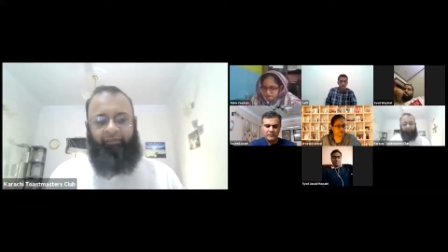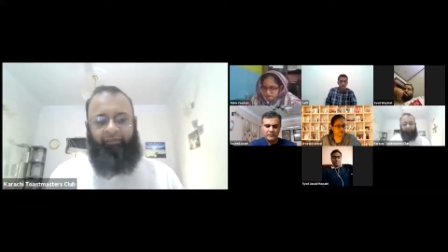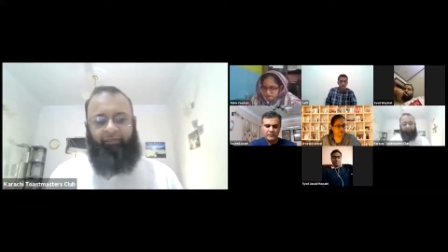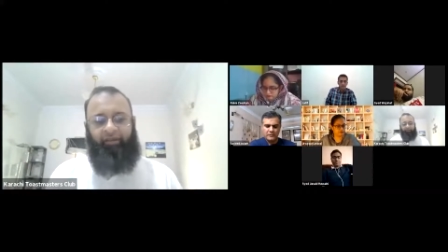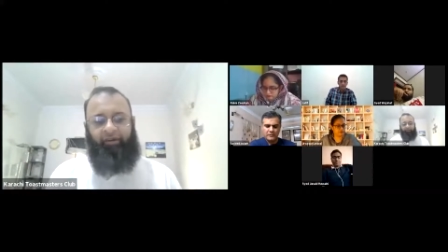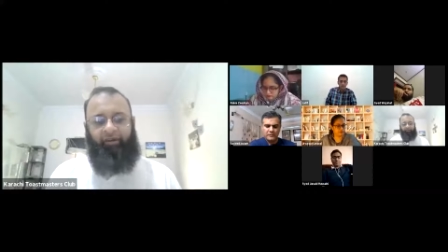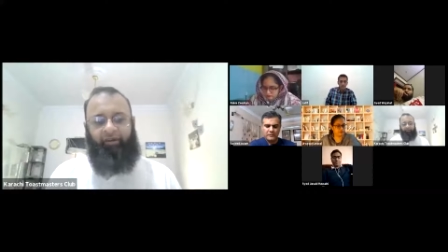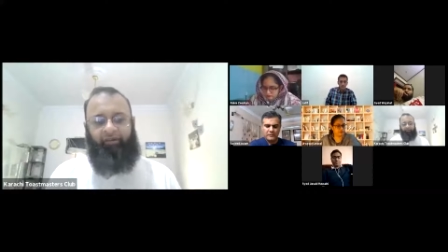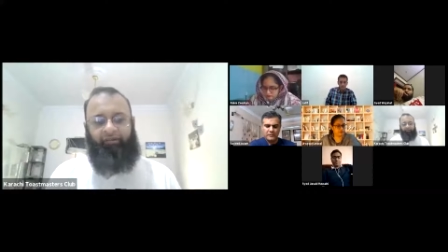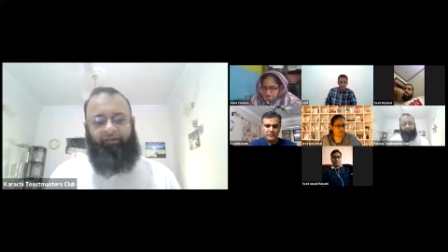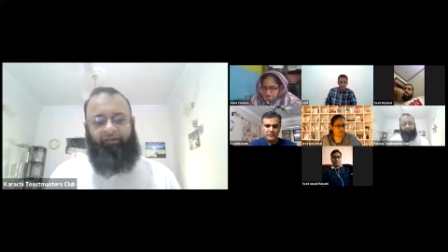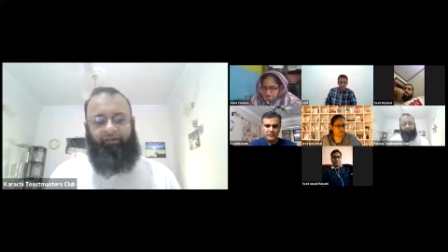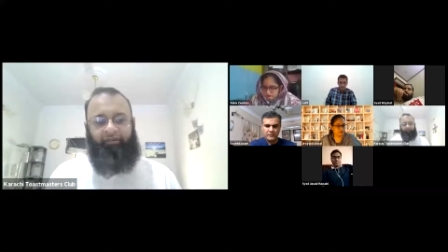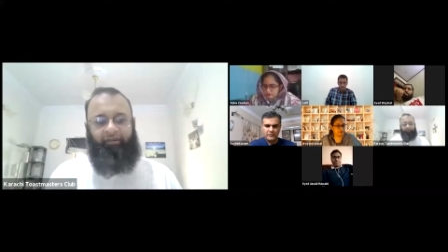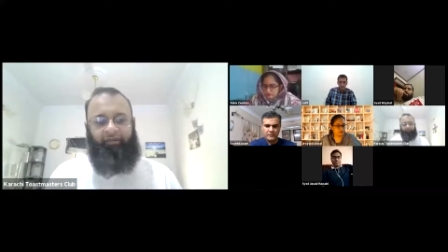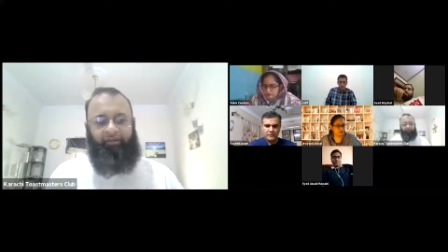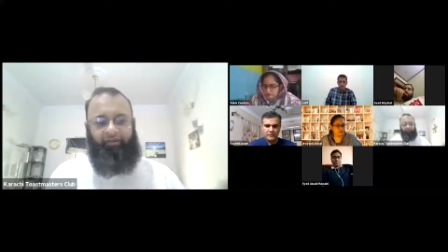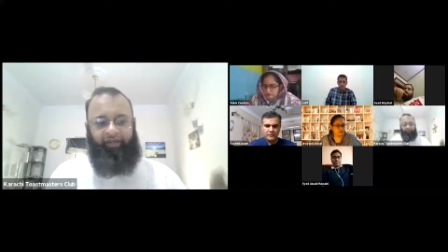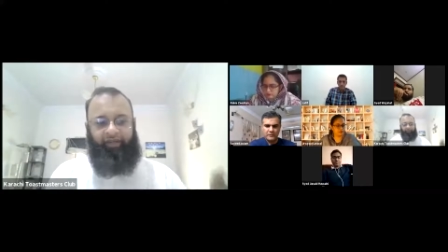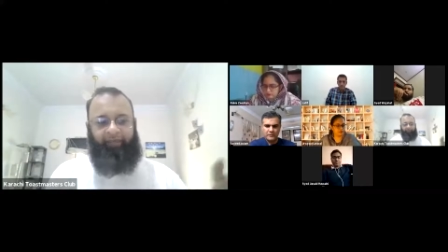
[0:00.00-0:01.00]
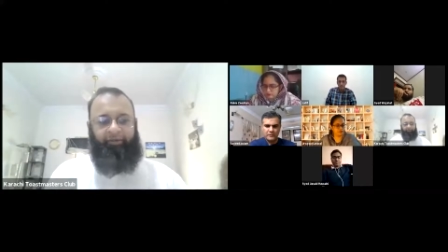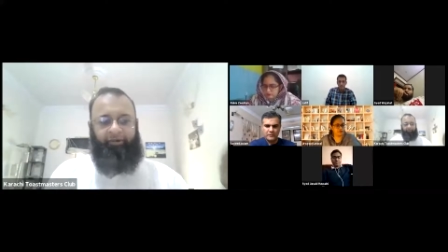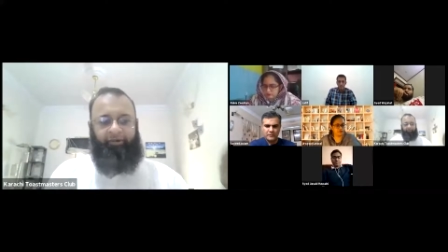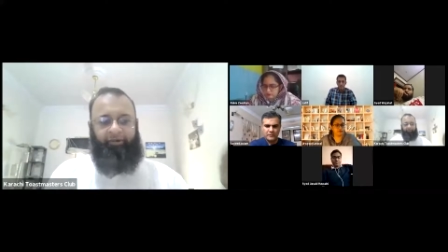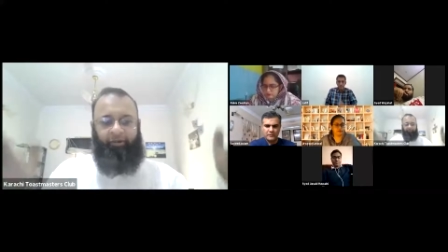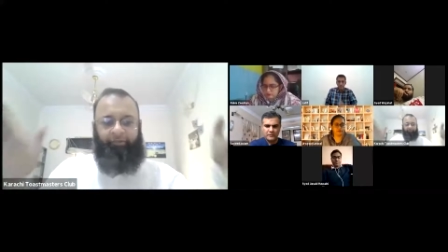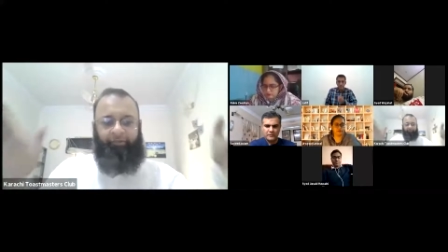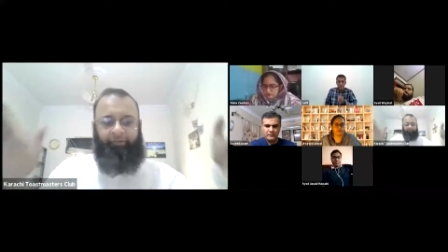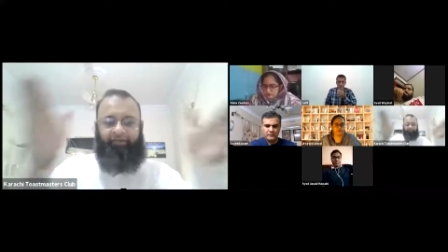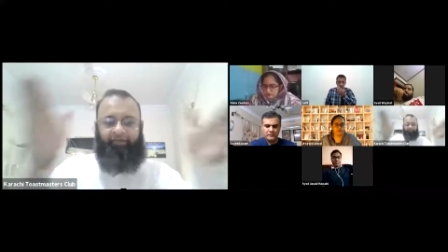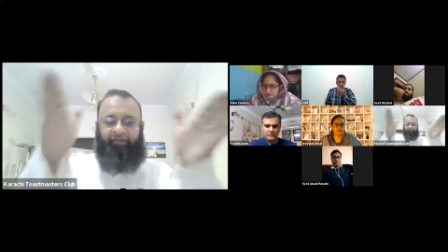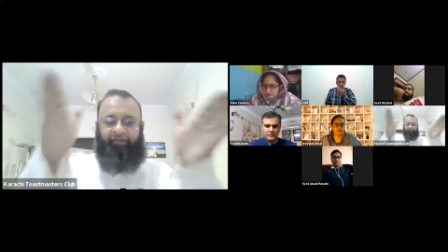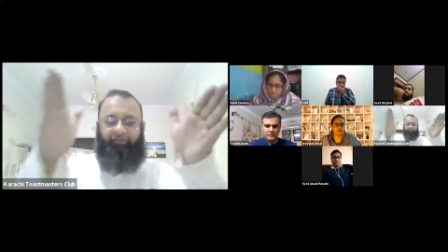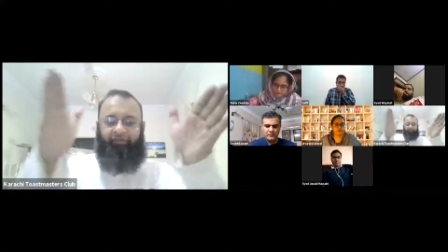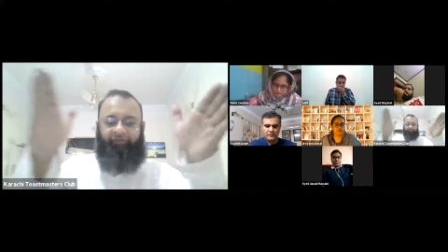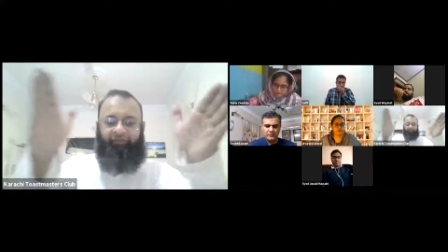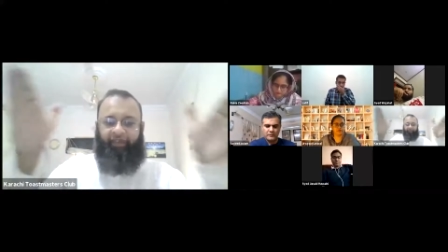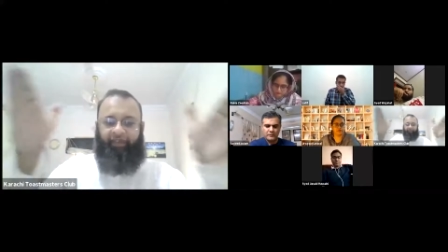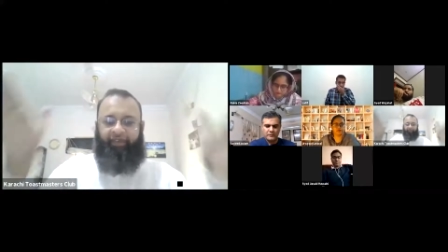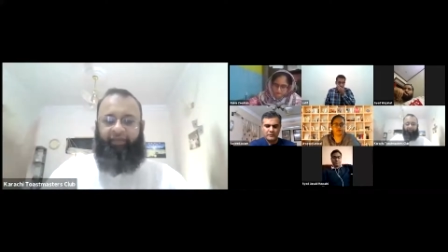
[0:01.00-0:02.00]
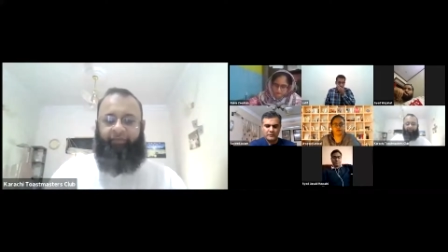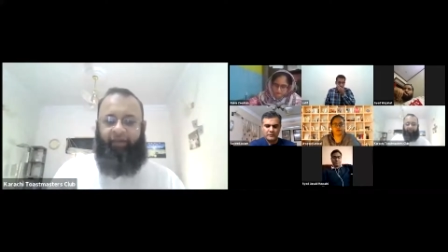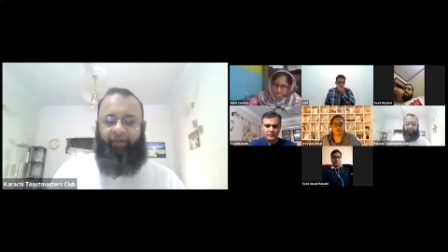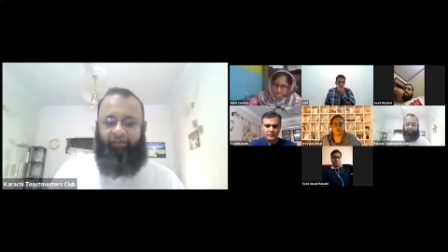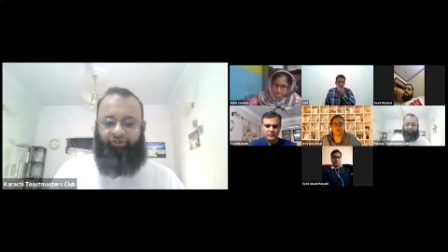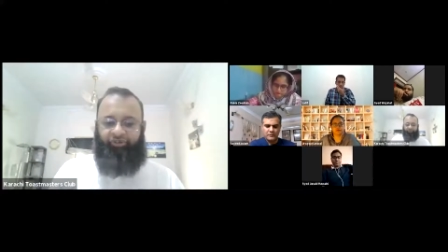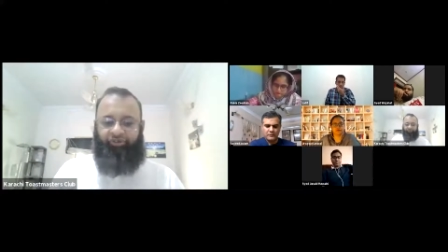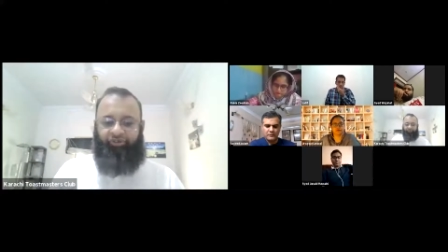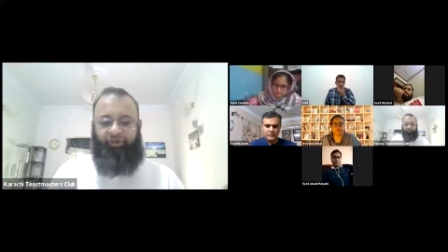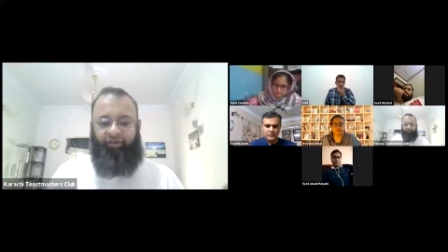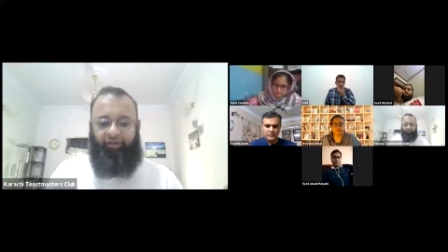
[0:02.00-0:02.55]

because table topics are very much